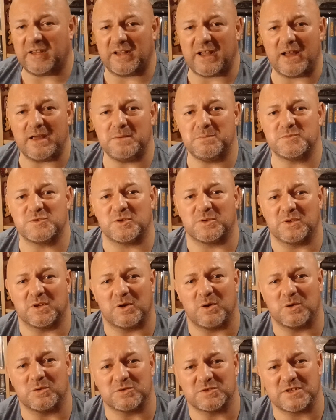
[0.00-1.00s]
games on the
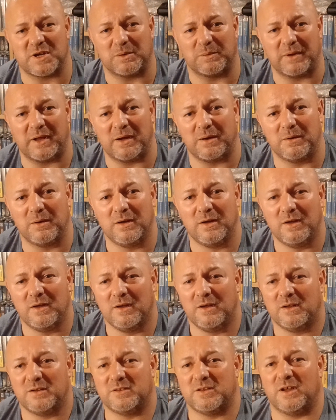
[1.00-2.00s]
console now
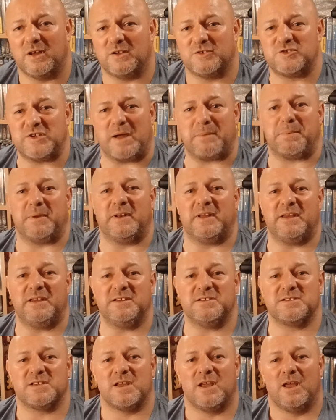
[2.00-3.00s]
that are
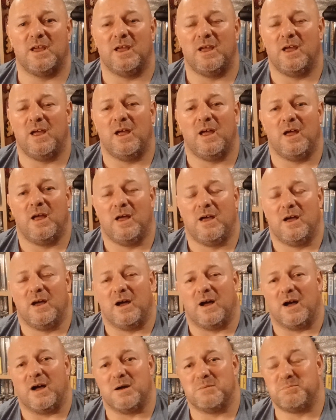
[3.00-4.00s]
Japanese.
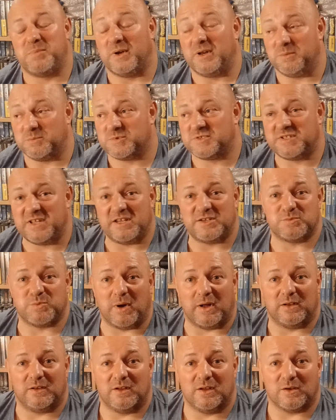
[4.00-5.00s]
But it was this
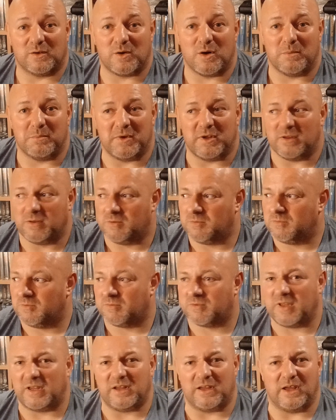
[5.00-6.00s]
one that got me
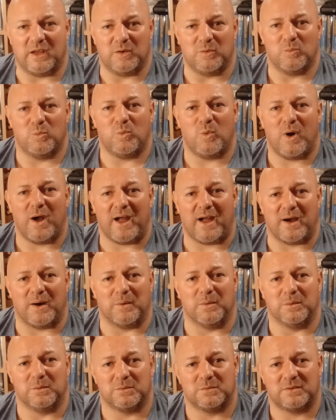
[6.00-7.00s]
thinking, wow,
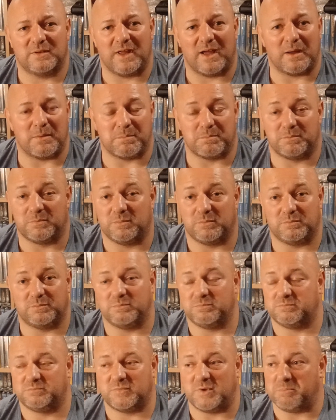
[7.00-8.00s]

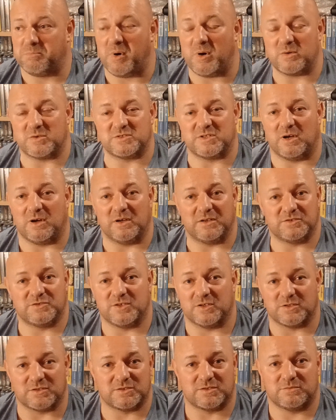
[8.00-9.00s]
the box art is
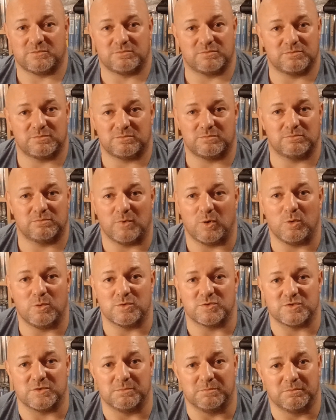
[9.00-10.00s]
just
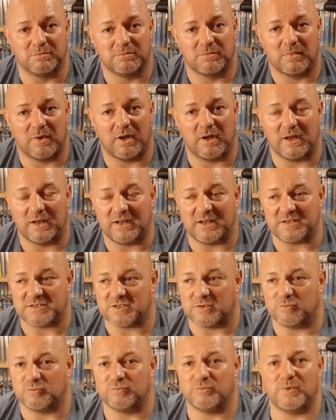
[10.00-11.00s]
awesome. And it's
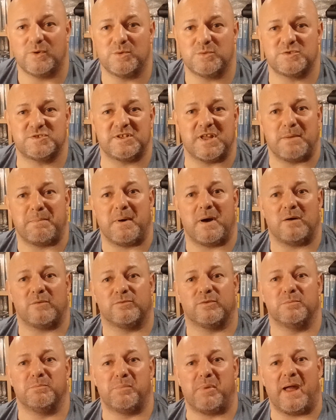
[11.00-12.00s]
a real step up
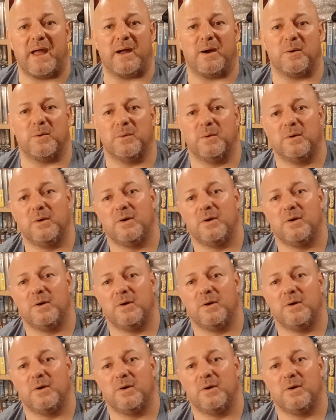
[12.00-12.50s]
from PAL.